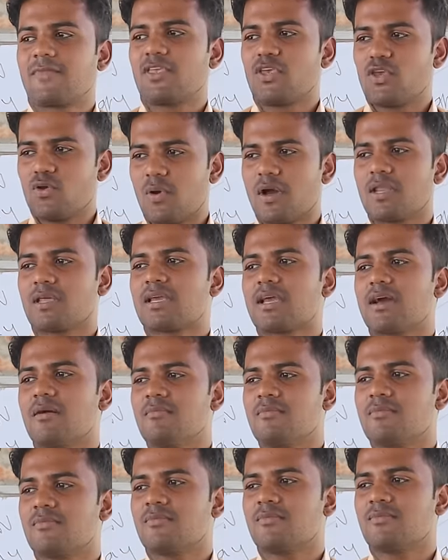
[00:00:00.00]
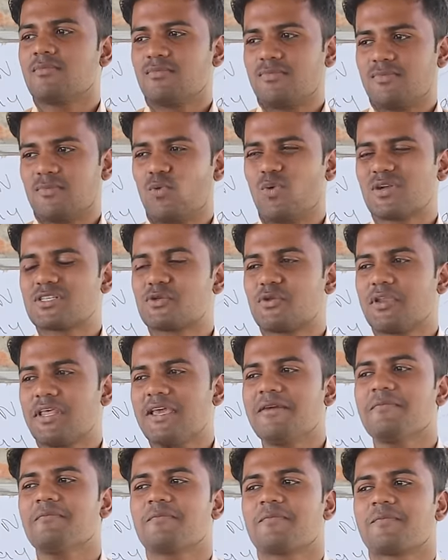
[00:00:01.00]
You want to come? What's your
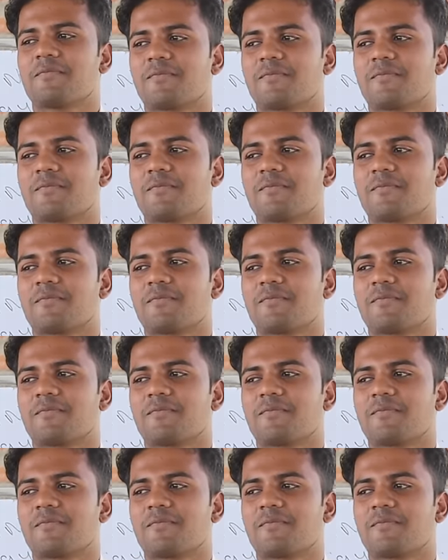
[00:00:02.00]
name?